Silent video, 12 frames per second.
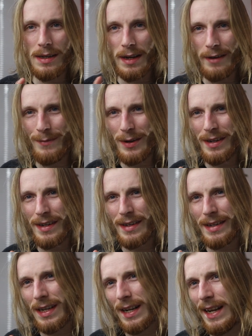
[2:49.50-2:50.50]
government
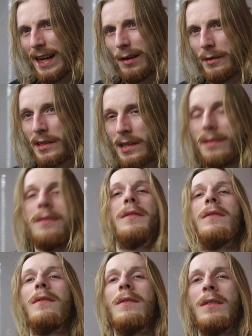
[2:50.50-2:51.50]
allows
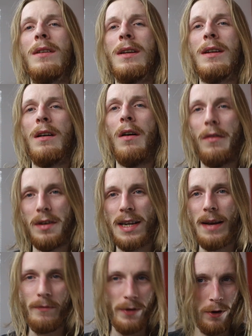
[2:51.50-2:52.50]
the
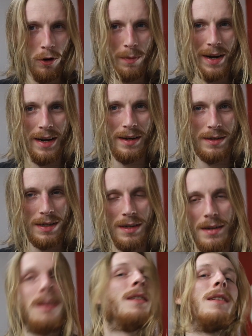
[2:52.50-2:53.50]
same for
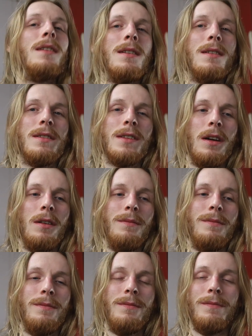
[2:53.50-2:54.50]
Europeans.
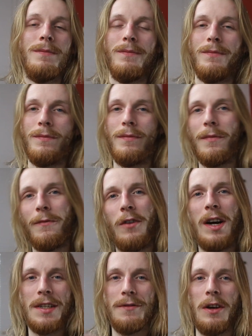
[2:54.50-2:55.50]
So,
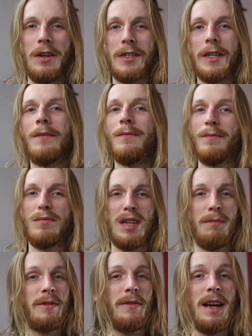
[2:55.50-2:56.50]
vice versa.
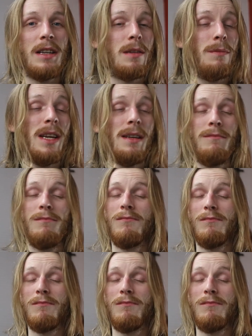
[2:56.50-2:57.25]
Seems fair to me.